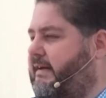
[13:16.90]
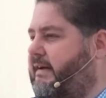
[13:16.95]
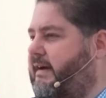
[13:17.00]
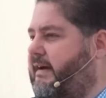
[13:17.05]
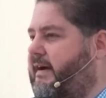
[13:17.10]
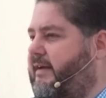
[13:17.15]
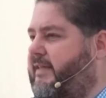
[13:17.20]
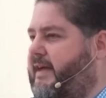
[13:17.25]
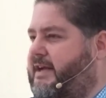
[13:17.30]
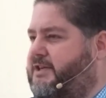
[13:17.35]

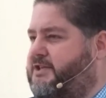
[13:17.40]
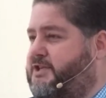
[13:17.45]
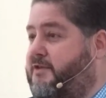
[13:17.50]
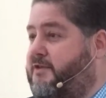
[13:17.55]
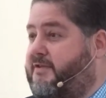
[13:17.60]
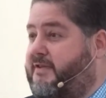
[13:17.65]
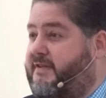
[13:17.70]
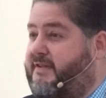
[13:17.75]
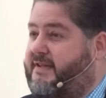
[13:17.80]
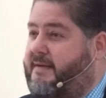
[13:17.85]
That
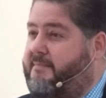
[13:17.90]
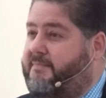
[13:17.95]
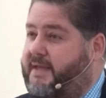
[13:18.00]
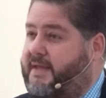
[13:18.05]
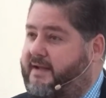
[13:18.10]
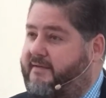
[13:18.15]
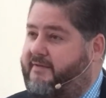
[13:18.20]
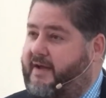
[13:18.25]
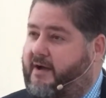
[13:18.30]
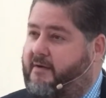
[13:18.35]
shows us
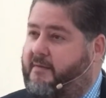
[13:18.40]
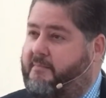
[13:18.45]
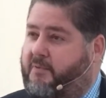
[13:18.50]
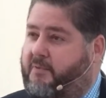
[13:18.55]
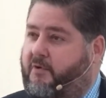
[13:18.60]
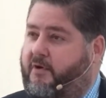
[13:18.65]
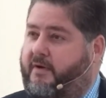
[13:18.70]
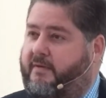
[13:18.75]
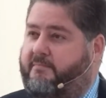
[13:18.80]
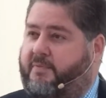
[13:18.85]
something of how
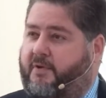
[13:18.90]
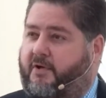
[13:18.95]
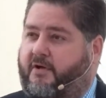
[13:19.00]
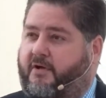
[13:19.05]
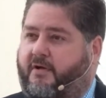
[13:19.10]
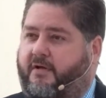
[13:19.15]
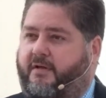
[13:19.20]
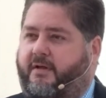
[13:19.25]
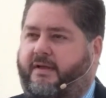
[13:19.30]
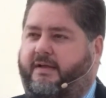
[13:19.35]
important
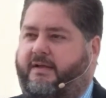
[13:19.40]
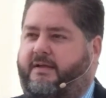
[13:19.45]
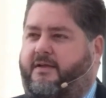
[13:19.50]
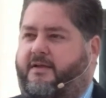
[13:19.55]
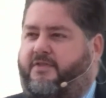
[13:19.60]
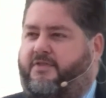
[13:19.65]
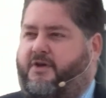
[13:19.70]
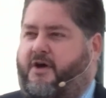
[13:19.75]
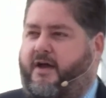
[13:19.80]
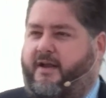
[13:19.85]
Paul
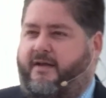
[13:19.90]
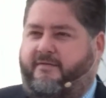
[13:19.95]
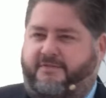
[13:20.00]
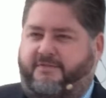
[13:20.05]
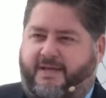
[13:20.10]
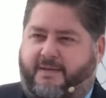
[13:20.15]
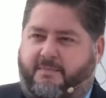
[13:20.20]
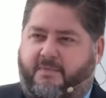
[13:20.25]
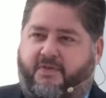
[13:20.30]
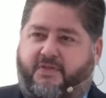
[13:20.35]
thought of
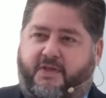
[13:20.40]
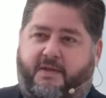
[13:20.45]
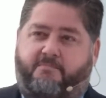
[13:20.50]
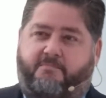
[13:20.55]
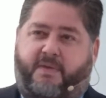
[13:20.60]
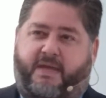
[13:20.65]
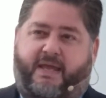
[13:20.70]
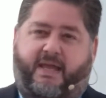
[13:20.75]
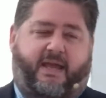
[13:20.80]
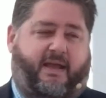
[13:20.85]
Timothy
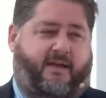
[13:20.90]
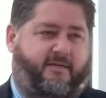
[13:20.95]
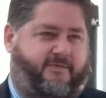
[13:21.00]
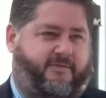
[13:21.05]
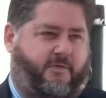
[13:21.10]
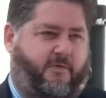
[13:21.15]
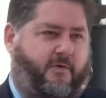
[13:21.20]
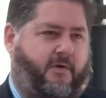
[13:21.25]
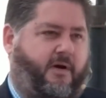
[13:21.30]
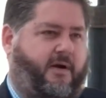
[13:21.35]
being
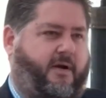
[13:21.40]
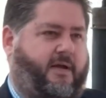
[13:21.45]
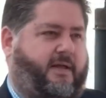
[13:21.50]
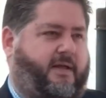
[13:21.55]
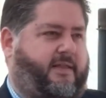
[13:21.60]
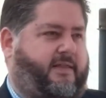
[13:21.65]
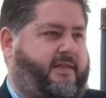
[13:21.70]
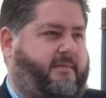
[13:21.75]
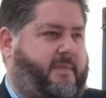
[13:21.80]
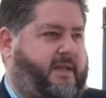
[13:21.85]
for
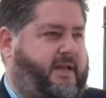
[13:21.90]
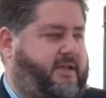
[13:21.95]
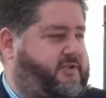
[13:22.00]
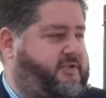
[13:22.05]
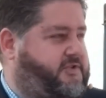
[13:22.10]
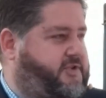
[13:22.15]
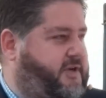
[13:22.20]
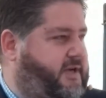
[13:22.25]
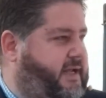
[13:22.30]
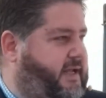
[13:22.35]
the
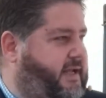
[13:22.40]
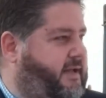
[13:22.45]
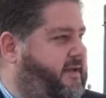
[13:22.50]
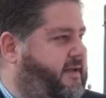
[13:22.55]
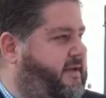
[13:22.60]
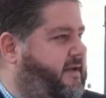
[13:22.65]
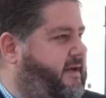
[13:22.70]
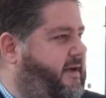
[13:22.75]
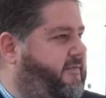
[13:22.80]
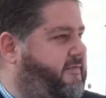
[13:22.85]
ministry
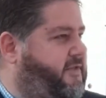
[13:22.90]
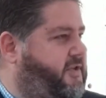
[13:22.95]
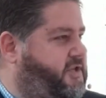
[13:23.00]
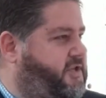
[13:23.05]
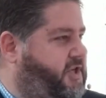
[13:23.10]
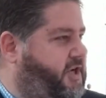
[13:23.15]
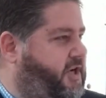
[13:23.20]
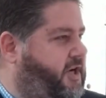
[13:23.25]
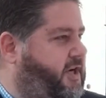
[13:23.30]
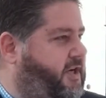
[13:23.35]
of the
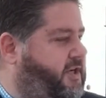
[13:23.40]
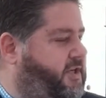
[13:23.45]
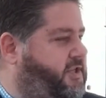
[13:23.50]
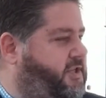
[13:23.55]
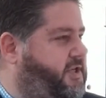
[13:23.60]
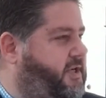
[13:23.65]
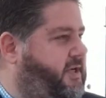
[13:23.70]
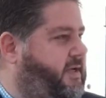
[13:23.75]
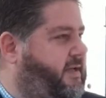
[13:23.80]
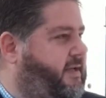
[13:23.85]

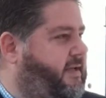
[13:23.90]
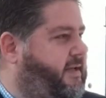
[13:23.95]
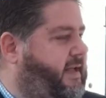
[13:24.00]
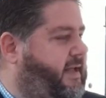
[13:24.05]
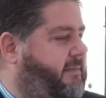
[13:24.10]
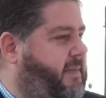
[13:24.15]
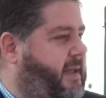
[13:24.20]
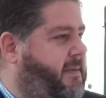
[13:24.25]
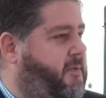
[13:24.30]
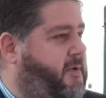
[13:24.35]
church.
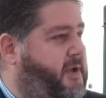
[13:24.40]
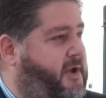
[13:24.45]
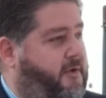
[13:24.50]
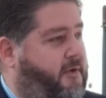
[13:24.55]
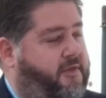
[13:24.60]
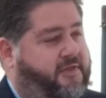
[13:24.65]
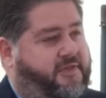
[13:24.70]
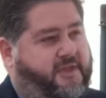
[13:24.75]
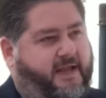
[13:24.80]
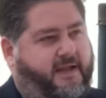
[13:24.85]
And maybe we
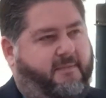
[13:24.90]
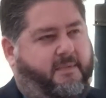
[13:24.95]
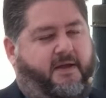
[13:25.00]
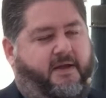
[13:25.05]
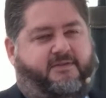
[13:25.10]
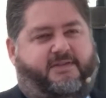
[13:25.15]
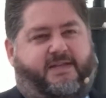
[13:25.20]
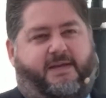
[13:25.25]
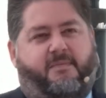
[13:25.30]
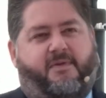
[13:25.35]
don't think
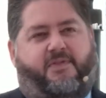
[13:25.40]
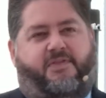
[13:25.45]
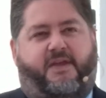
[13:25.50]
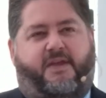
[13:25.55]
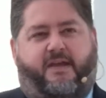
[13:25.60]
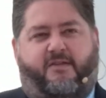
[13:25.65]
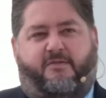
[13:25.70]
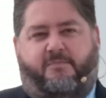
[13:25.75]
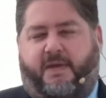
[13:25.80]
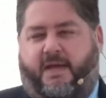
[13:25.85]
about Timothy
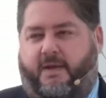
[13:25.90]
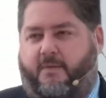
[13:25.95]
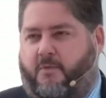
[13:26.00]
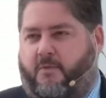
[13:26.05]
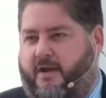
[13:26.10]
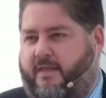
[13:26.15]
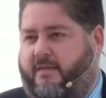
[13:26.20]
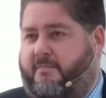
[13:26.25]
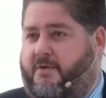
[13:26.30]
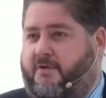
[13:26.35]
as being
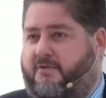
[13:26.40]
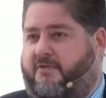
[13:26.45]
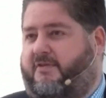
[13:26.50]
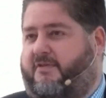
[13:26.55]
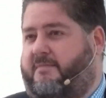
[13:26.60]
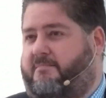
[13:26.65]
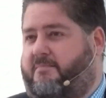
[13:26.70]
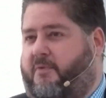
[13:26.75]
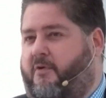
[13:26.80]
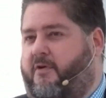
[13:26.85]
one of the most
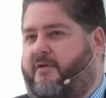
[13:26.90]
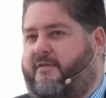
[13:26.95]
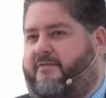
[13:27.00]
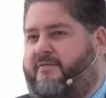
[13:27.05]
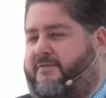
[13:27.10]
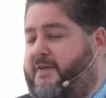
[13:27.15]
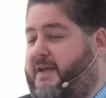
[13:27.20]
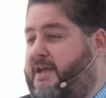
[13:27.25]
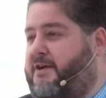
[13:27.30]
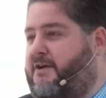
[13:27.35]
important
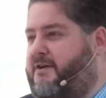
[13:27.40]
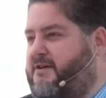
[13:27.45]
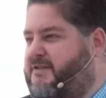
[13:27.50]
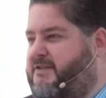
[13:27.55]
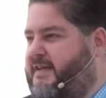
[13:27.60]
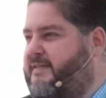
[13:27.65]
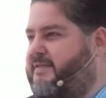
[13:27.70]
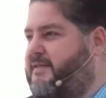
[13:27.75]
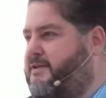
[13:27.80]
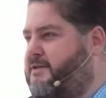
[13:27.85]
figures
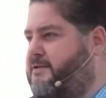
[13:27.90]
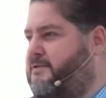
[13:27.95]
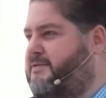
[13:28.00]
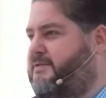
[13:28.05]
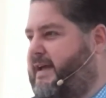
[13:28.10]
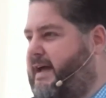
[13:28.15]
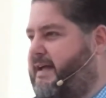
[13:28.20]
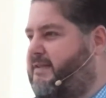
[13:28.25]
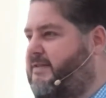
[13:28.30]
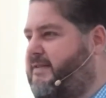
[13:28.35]
in the New
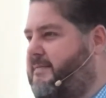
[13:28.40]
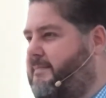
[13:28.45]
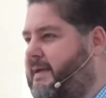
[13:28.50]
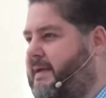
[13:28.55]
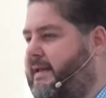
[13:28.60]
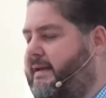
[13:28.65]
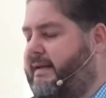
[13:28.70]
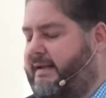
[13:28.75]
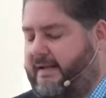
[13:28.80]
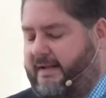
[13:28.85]

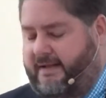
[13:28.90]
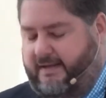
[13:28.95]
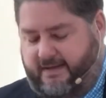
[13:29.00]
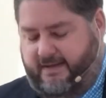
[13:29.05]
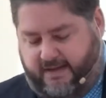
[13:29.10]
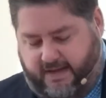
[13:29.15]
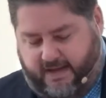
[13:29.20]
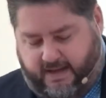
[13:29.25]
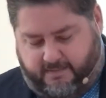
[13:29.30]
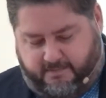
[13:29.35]
Testament,
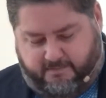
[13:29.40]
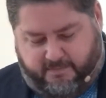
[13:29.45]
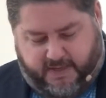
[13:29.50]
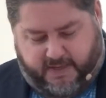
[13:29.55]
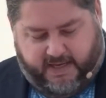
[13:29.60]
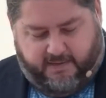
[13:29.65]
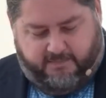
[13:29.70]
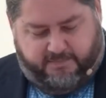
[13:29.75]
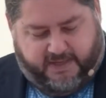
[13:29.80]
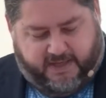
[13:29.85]
but
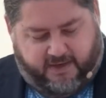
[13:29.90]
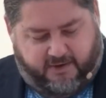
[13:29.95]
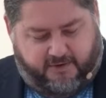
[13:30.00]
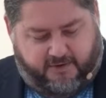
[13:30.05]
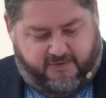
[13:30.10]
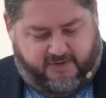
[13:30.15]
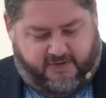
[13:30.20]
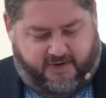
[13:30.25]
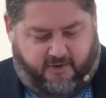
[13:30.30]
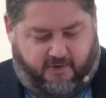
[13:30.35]
he
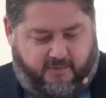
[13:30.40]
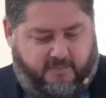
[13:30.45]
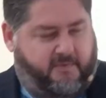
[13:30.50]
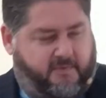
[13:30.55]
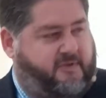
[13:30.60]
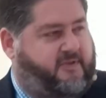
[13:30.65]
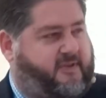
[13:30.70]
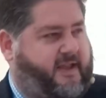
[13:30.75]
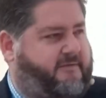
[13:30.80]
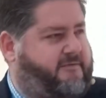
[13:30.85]
appears in
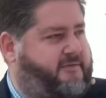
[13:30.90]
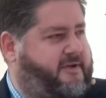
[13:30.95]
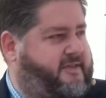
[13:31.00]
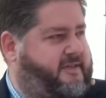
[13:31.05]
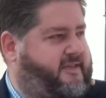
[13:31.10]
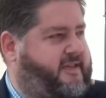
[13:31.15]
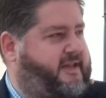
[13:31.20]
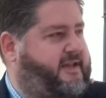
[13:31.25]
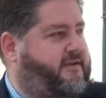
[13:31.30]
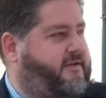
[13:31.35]
almost every
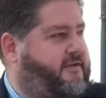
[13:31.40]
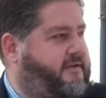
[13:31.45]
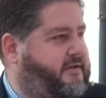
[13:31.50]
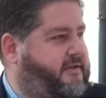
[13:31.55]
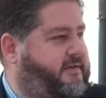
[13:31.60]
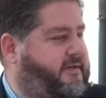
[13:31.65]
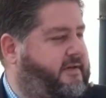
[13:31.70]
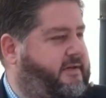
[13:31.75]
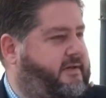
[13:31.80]
single